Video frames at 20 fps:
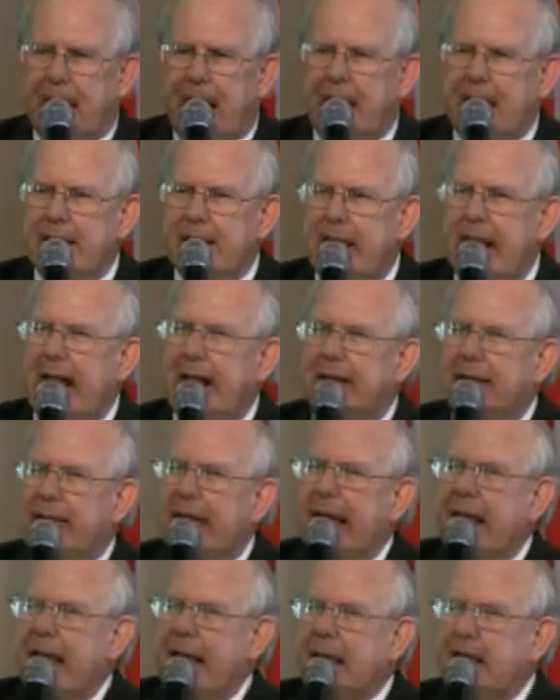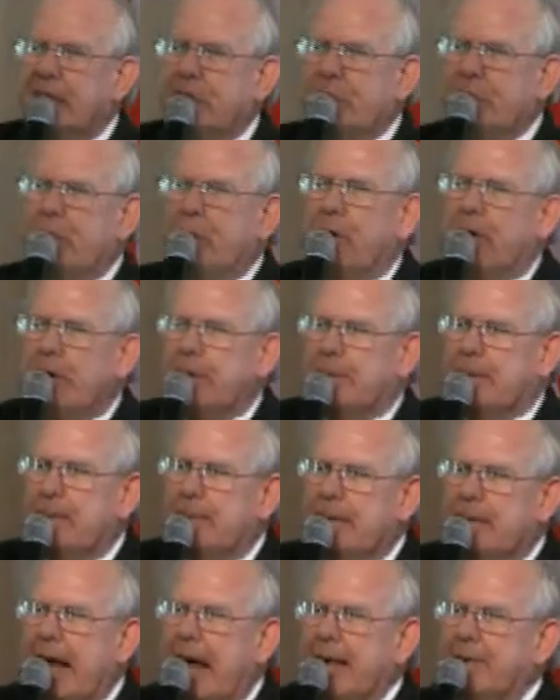and yet they, children
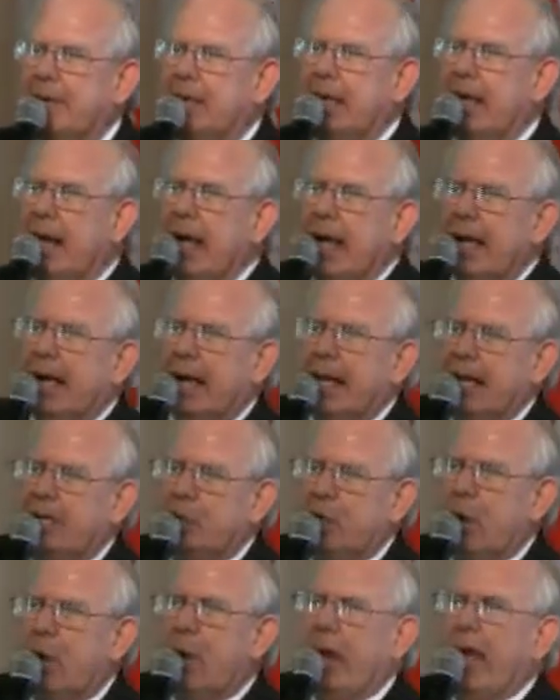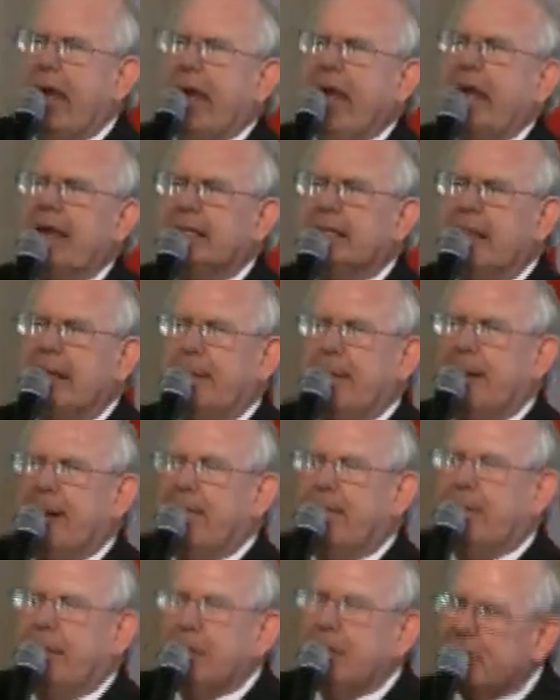sometimes can, can so easily be
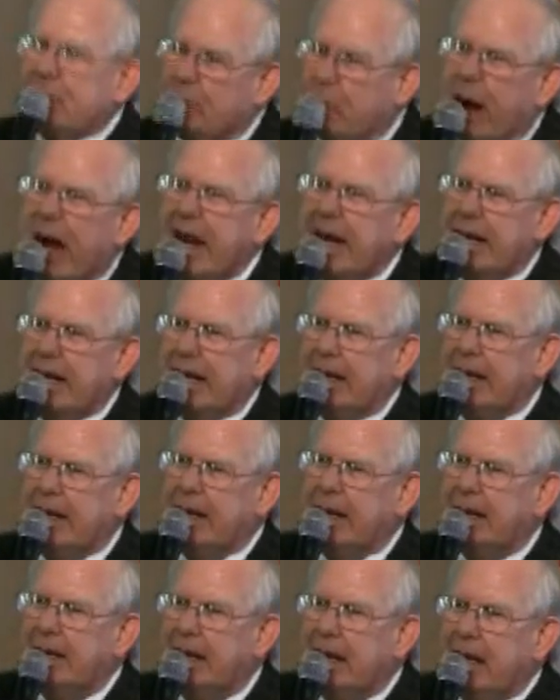persuaded